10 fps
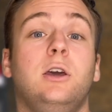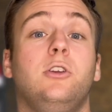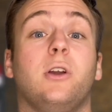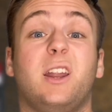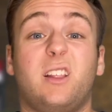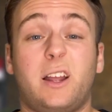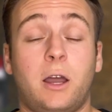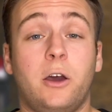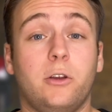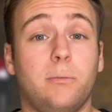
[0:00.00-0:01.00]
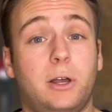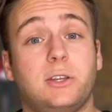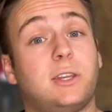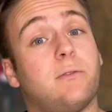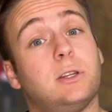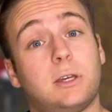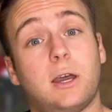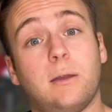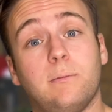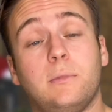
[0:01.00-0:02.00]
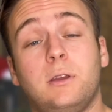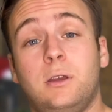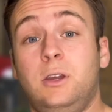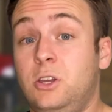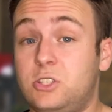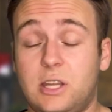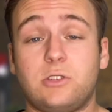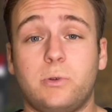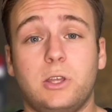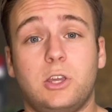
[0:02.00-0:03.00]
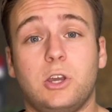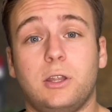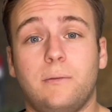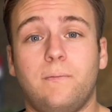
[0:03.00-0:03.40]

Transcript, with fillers: you're getting like $100 every time. So that's really good.